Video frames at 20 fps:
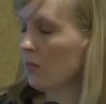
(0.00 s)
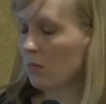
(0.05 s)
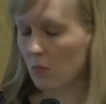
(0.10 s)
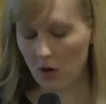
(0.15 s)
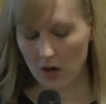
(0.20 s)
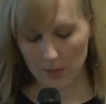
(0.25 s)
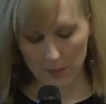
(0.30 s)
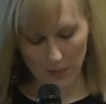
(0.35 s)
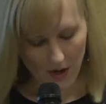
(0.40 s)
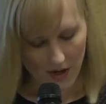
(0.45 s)

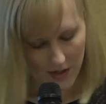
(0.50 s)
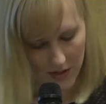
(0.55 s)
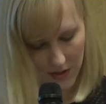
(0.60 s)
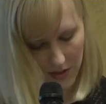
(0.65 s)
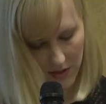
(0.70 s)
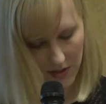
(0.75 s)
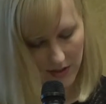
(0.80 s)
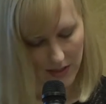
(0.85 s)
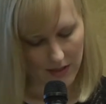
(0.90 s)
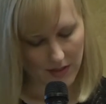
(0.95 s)
More
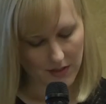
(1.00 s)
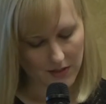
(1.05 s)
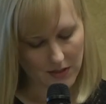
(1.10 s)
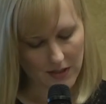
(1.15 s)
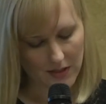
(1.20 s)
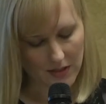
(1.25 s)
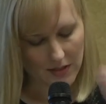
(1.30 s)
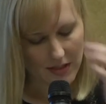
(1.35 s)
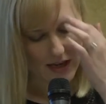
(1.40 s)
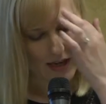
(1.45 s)
parts of this
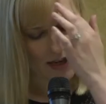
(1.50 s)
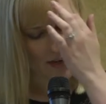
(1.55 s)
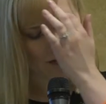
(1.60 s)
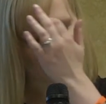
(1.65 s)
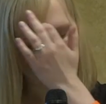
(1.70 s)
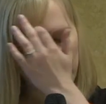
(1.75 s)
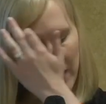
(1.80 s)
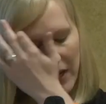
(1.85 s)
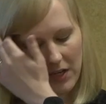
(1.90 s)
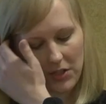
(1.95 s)
is that if
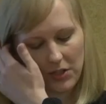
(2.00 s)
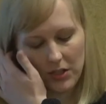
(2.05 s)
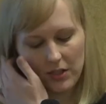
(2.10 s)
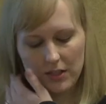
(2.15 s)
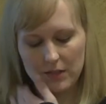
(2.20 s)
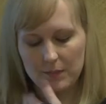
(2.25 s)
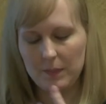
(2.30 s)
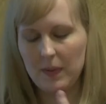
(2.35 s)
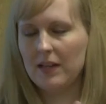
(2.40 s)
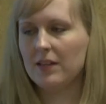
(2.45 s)
a
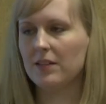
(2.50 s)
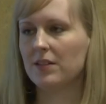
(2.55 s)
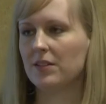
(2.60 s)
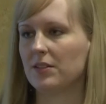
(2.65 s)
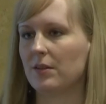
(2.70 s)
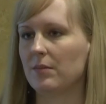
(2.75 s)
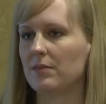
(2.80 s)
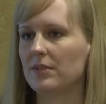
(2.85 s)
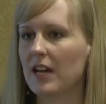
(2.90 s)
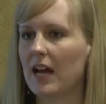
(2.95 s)
patient spends
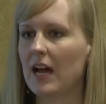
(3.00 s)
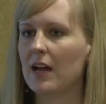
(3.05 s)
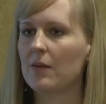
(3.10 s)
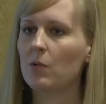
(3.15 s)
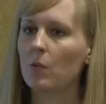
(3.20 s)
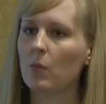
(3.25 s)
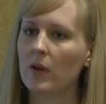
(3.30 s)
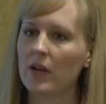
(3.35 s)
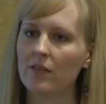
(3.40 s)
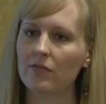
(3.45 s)
some
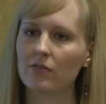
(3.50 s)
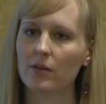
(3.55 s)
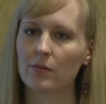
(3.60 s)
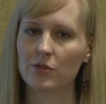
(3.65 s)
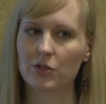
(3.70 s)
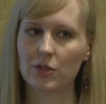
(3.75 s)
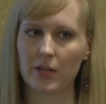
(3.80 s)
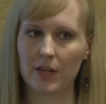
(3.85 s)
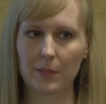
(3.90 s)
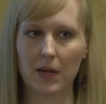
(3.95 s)
time away from
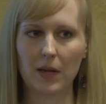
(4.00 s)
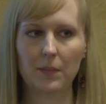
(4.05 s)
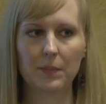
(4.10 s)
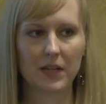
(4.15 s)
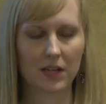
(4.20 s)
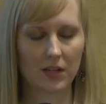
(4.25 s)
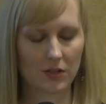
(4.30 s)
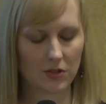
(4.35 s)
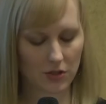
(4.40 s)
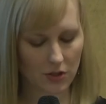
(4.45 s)
treatment
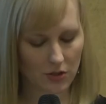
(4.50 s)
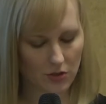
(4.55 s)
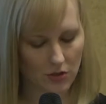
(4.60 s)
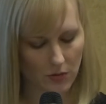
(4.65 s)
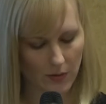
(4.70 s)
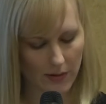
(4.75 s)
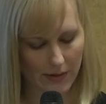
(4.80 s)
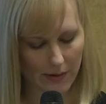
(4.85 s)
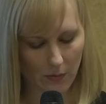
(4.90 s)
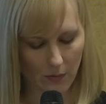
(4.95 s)
because they're
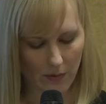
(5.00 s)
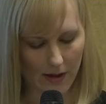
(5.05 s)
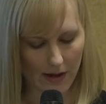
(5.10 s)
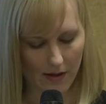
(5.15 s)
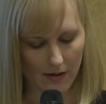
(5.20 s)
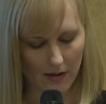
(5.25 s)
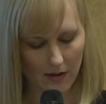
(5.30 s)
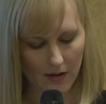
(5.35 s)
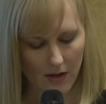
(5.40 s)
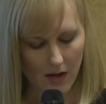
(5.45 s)
doing
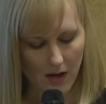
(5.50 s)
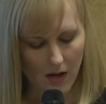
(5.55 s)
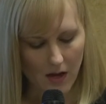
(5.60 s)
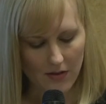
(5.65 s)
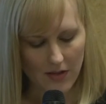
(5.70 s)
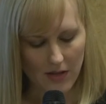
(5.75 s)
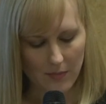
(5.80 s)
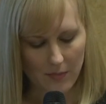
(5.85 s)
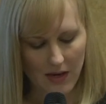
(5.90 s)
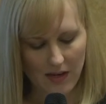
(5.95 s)
well,
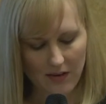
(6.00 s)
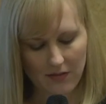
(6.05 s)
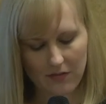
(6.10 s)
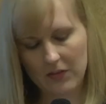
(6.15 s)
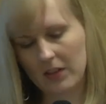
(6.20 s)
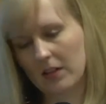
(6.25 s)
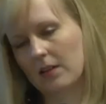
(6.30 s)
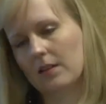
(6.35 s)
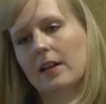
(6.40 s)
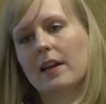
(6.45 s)
they might
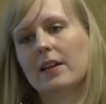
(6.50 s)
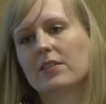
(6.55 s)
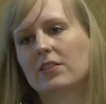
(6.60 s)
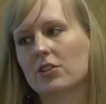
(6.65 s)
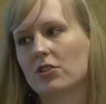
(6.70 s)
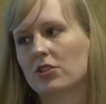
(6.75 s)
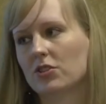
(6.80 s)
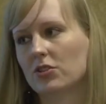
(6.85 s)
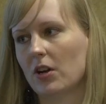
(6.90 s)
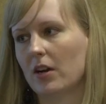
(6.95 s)
feel like
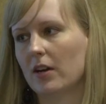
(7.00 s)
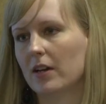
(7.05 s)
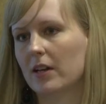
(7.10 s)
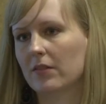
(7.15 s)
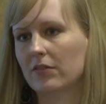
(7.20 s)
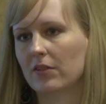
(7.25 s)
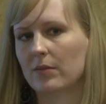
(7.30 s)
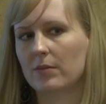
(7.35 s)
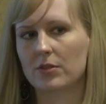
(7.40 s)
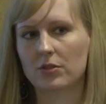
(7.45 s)
they're
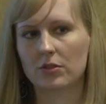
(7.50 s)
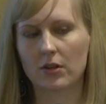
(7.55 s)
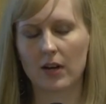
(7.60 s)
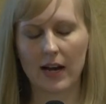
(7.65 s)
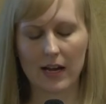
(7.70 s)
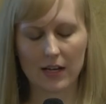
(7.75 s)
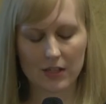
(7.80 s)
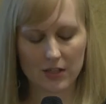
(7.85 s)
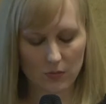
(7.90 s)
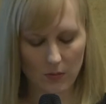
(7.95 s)
starting from
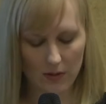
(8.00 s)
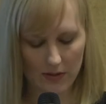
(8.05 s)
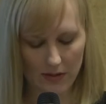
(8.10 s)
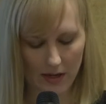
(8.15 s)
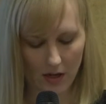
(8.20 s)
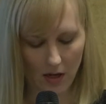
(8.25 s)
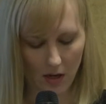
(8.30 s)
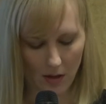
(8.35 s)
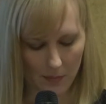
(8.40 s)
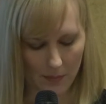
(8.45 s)
scratch when
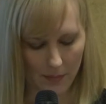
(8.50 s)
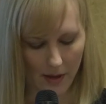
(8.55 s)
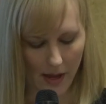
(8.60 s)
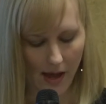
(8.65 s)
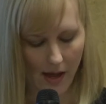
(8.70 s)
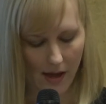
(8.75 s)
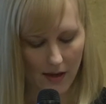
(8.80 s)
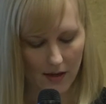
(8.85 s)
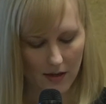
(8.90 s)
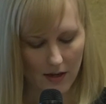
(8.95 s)
they come
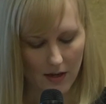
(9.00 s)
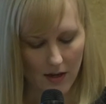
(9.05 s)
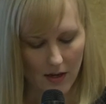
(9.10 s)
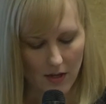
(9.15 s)
back.